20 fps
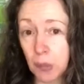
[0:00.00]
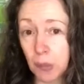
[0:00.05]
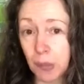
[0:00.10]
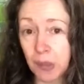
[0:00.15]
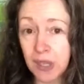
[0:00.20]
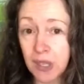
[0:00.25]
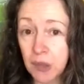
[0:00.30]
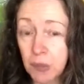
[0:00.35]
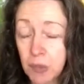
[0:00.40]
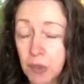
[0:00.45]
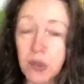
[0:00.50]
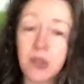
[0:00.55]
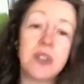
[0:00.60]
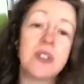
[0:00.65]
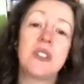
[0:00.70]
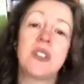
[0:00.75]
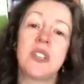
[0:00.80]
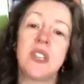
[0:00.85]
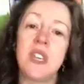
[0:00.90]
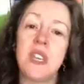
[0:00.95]
pea
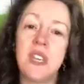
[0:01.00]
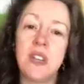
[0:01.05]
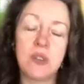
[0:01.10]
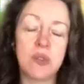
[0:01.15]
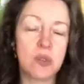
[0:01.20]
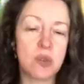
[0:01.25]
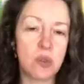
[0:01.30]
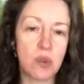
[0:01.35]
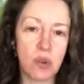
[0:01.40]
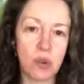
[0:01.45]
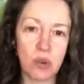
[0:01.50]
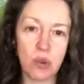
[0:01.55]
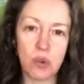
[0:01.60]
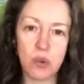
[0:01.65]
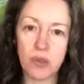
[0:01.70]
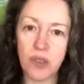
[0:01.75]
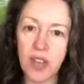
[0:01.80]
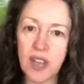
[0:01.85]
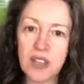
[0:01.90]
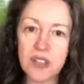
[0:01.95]
protein
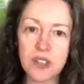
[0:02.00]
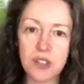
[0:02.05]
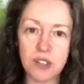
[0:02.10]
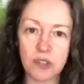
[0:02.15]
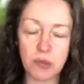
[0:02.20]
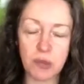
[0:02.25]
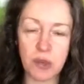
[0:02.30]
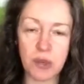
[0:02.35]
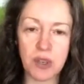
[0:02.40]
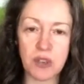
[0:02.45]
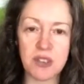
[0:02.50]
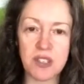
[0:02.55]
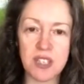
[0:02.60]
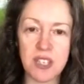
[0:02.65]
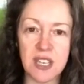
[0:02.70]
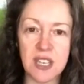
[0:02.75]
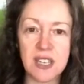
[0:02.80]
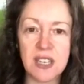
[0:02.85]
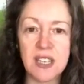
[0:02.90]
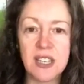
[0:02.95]
or that sort of
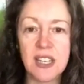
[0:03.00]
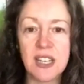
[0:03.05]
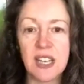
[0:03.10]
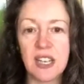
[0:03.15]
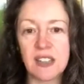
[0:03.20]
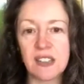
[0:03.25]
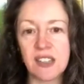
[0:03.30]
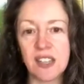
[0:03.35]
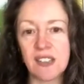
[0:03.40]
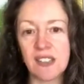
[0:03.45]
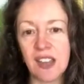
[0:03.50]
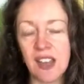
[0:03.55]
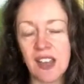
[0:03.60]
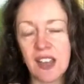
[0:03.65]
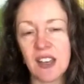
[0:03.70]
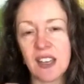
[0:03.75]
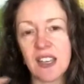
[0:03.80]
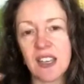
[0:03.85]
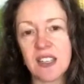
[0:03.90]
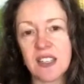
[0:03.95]
protein, then
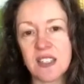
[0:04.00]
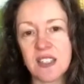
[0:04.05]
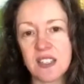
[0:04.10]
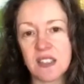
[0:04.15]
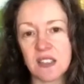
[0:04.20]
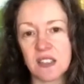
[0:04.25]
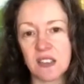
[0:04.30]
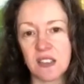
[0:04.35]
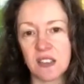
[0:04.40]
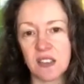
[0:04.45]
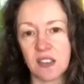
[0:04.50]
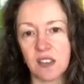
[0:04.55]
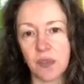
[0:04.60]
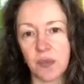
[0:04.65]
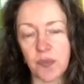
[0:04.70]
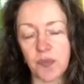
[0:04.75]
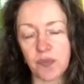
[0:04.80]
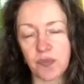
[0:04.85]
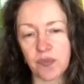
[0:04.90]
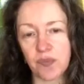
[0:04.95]
that is
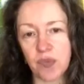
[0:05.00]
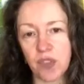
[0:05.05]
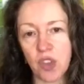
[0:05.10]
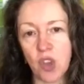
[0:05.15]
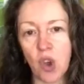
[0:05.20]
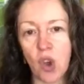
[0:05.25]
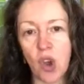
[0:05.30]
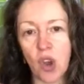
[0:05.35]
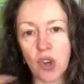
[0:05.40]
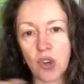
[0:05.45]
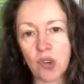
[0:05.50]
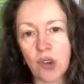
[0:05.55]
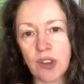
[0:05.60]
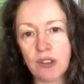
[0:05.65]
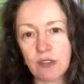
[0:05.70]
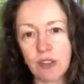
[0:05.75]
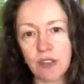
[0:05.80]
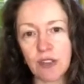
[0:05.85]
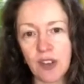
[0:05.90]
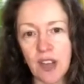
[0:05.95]
not a
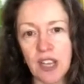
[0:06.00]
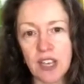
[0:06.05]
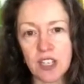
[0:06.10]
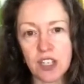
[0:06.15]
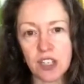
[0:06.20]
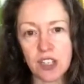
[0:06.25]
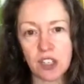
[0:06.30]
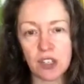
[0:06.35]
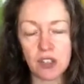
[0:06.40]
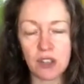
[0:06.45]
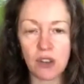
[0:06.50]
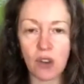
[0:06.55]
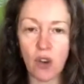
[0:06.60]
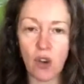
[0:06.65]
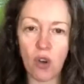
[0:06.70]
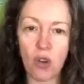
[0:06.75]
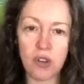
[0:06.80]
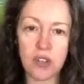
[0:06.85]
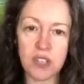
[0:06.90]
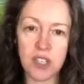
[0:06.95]
great reflection
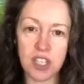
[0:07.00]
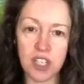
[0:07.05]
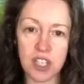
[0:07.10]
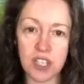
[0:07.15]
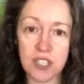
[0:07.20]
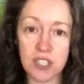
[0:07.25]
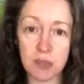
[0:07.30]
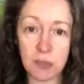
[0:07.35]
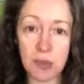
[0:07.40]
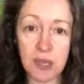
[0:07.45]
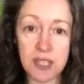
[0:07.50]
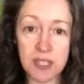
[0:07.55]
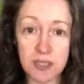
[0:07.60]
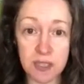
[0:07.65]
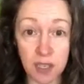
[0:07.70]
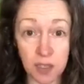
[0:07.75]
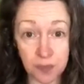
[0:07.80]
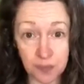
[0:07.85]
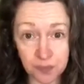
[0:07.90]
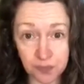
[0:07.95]
on
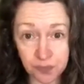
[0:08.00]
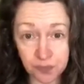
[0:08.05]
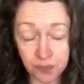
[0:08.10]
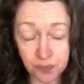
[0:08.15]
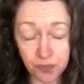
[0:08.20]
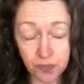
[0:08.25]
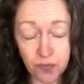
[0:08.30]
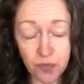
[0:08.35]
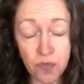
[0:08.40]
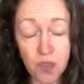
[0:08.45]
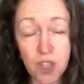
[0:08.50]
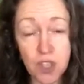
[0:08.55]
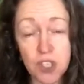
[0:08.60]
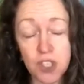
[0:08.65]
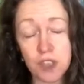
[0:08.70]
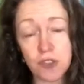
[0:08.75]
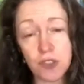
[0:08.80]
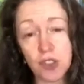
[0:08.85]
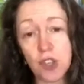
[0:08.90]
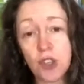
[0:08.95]
digestibility.
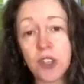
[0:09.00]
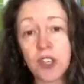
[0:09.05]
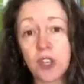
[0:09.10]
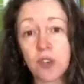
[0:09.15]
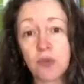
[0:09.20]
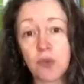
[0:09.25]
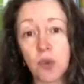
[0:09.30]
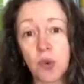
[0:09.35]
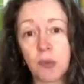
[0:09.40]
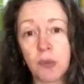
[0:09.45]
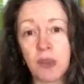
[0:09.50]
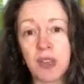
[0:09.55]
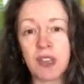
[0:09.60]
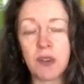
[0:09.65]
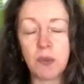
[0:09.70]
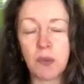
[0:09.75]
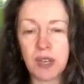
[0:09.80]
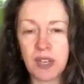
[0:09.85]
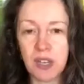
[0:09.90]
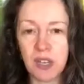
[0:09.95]
So if you're looking at raw
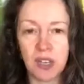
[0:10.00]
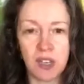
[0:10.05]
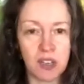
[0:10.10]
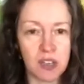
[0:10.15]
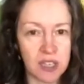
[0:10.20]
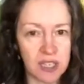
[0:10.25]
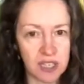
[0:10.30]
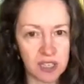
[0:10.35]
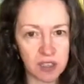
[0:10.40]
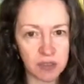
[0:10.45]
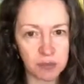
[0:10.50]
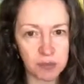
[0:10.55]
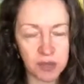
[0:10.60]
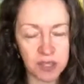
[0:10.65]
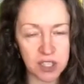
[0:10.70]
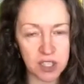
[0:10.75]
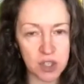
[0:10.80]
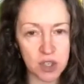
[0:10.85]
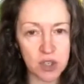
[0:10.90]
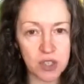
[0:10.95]
meat in
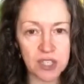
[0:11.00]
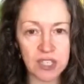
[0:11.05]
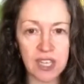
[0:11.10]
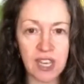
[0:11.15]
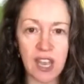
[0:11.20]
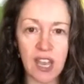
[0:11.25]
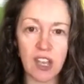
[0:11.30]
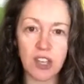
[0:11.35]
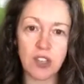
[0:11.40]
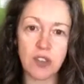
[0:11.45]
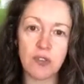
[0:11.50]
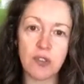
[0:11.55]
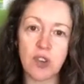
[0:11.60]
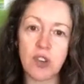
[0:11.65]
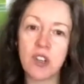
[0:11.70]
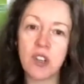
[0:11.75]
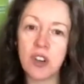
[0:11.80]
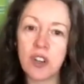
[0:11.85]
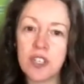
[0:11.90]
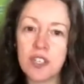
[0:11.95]
a dog and a cat, you've
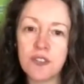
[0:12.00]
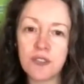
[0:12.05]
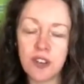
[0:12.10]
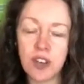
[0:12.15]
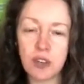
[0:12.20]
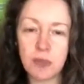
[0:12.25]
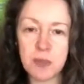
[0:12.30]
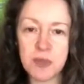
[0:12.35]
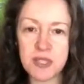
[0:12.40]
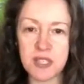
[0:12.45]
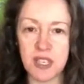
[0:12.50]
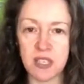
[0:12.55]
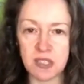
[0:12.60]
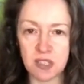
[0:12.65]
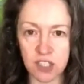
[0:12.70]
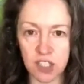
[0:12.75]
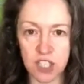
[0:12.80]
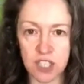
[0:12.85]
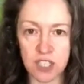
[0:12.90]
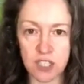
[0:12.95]
got 95%
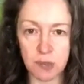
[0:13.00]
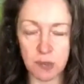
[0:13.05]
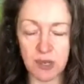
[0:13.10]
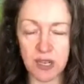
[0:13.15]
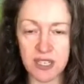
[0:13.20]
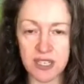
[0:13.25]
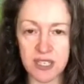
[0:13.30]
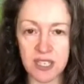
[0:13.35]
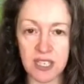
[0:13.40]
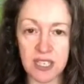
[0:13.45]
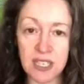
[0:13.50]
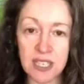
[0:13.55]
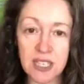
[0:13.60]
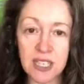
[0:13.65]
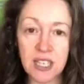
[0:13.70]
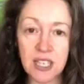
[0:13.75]
digestibility,